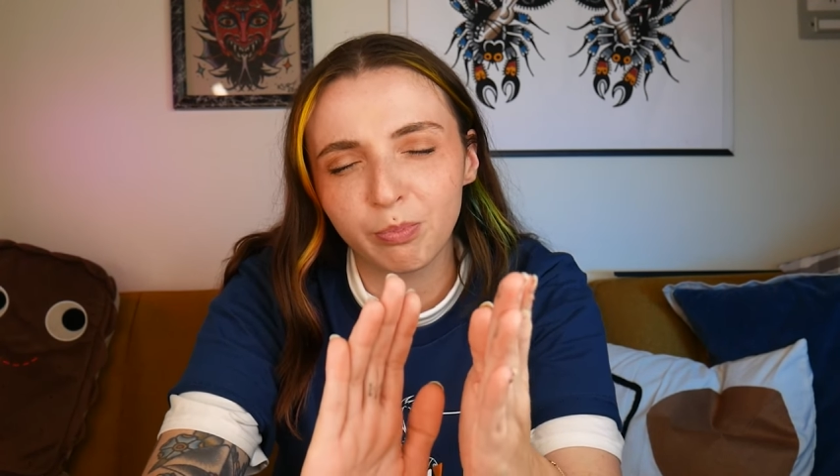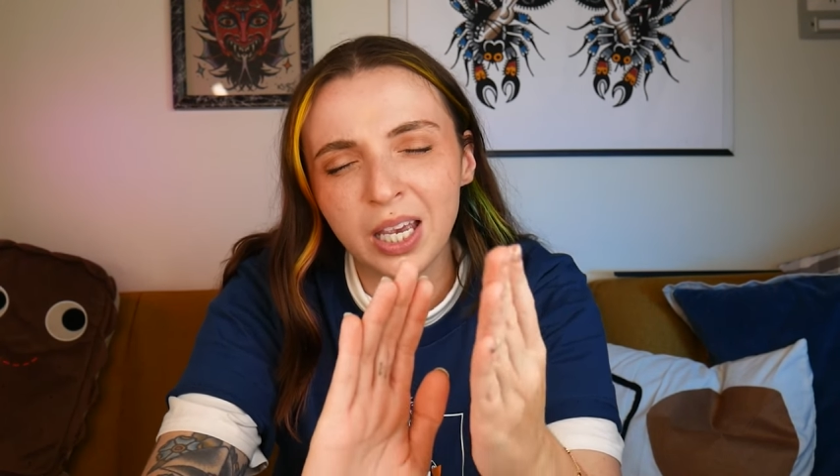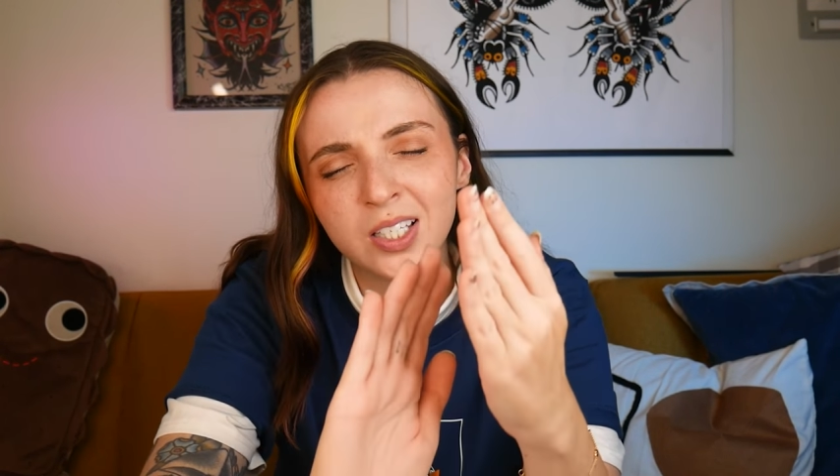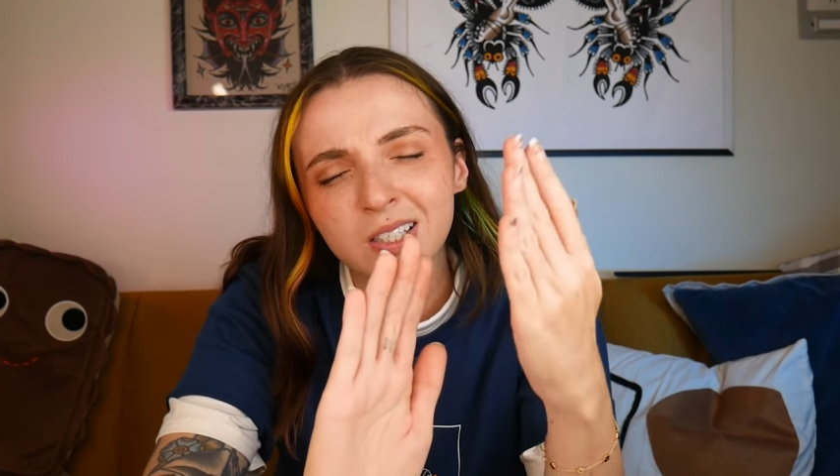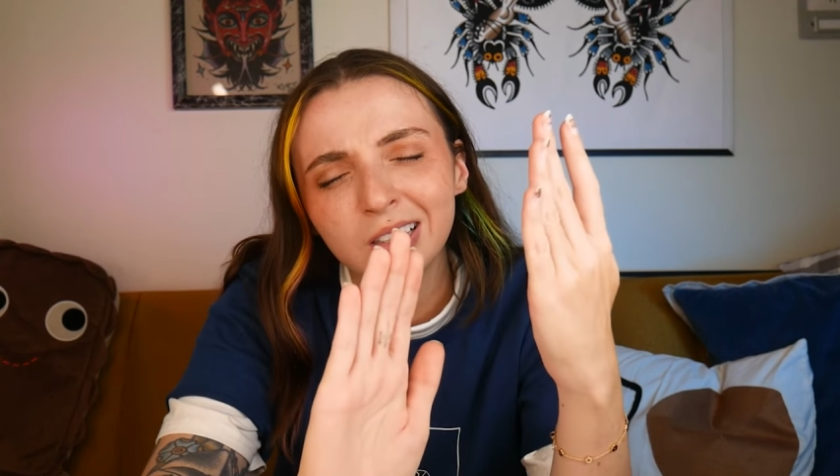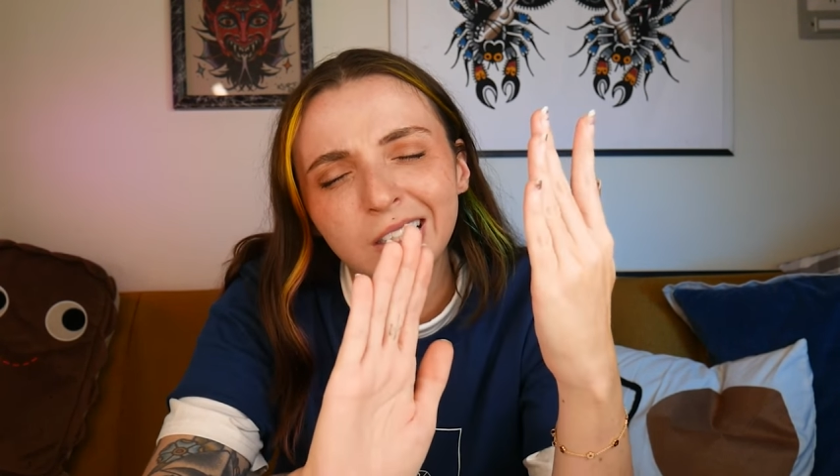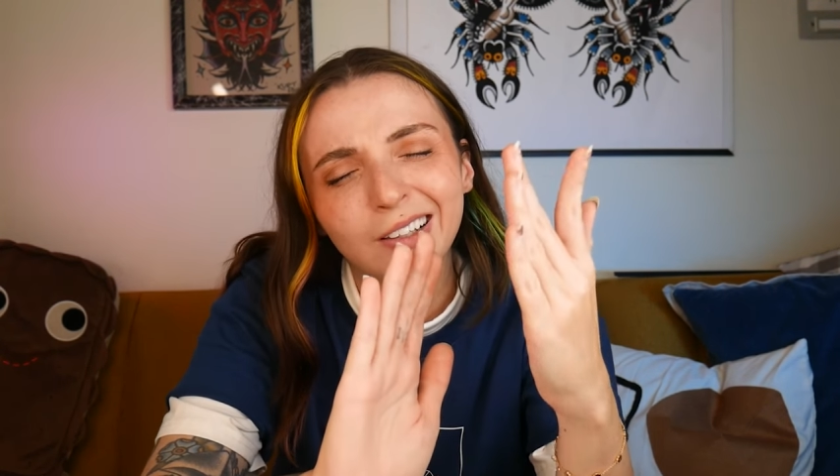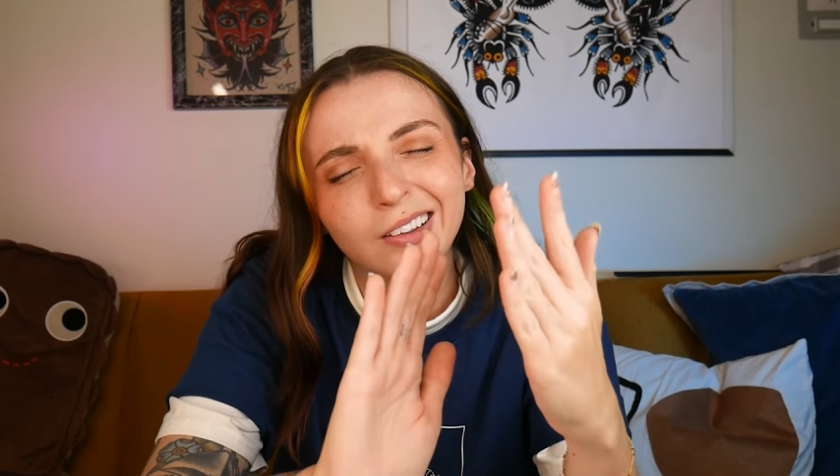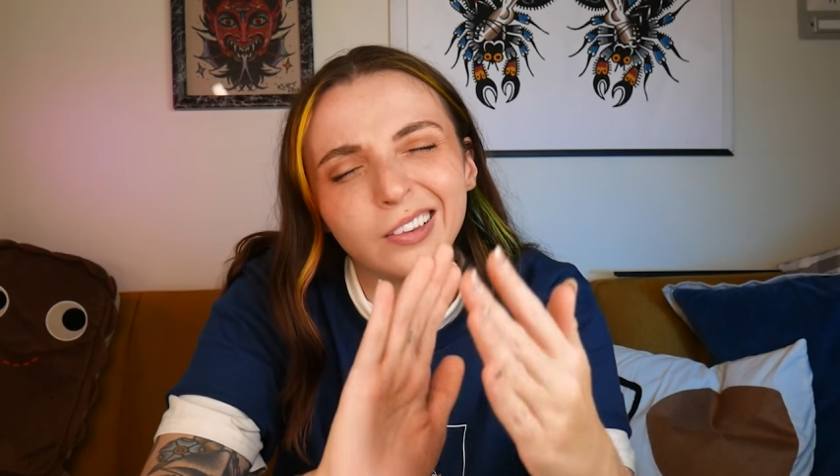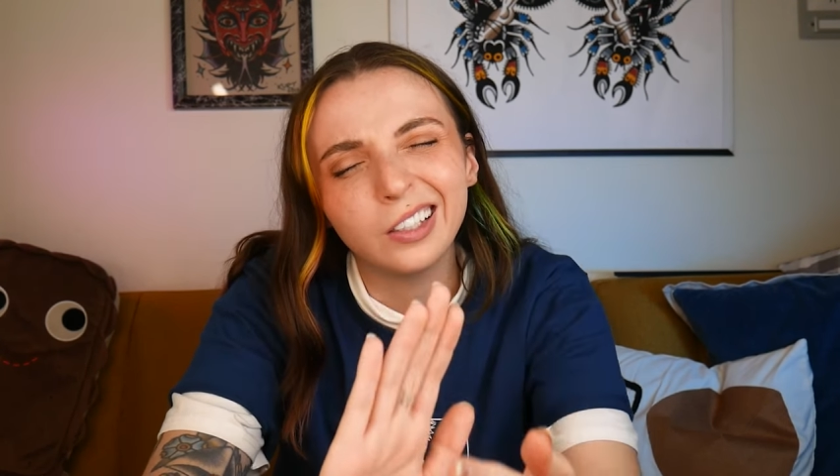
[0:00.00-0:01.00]
basically
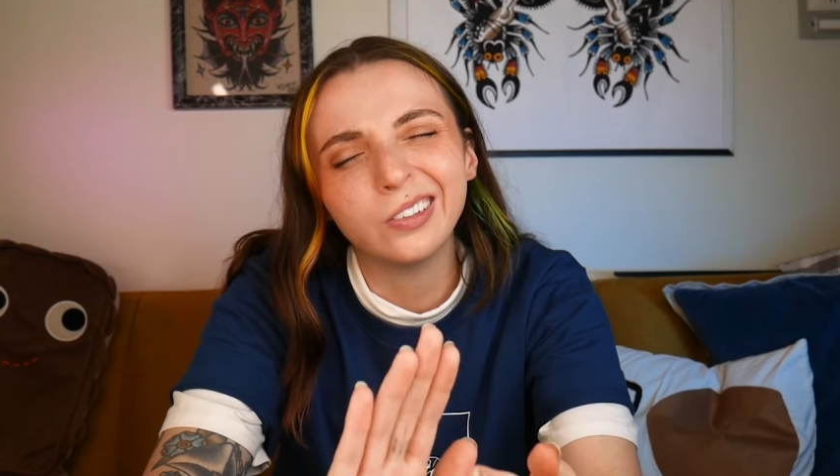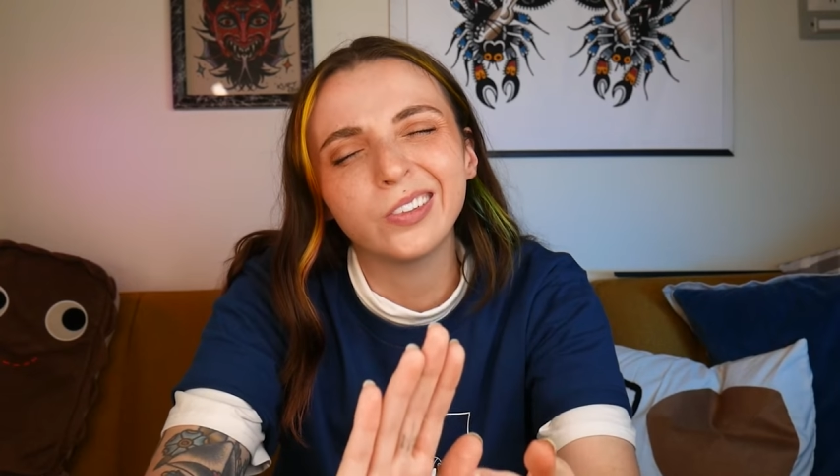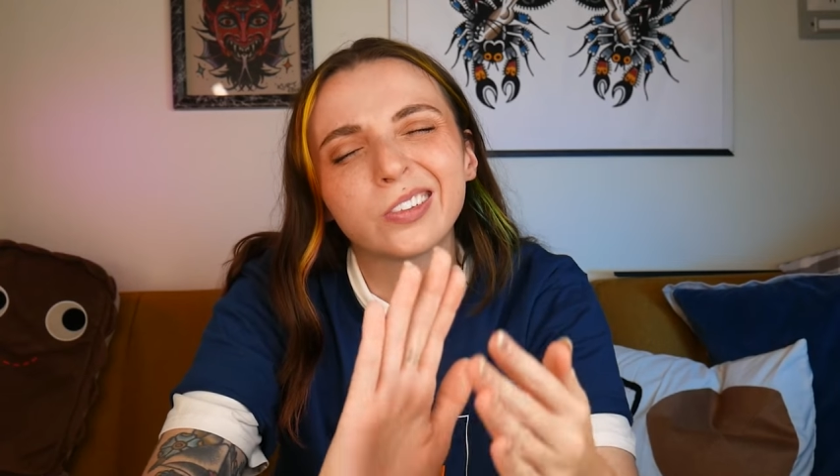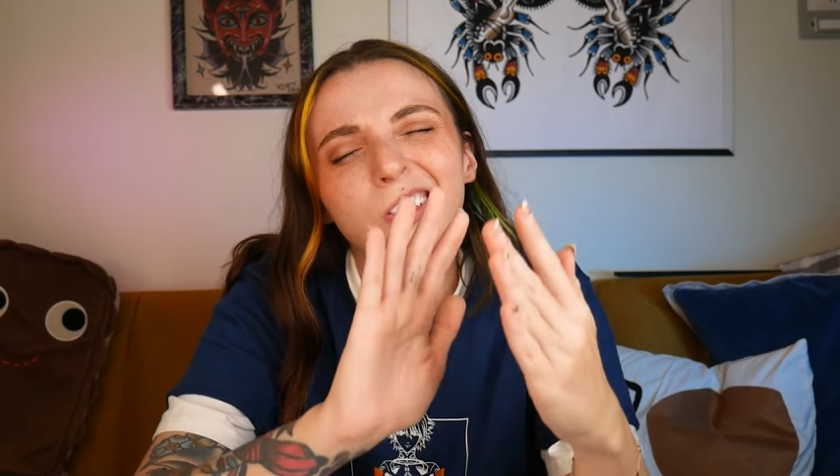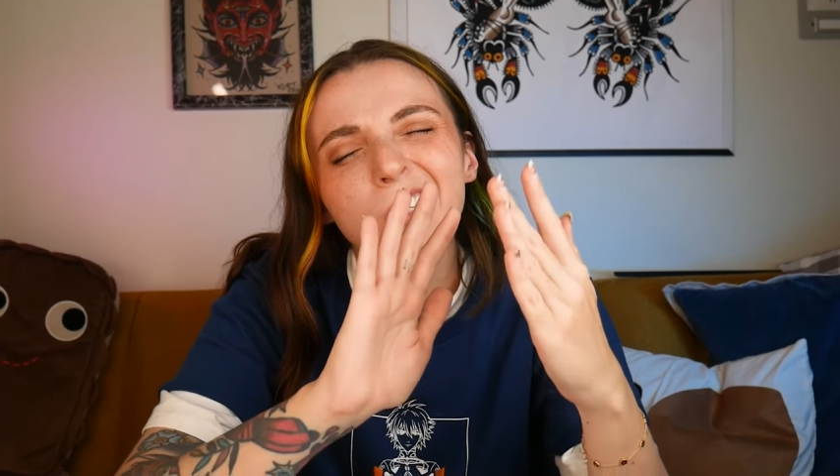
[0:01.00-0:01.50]
little to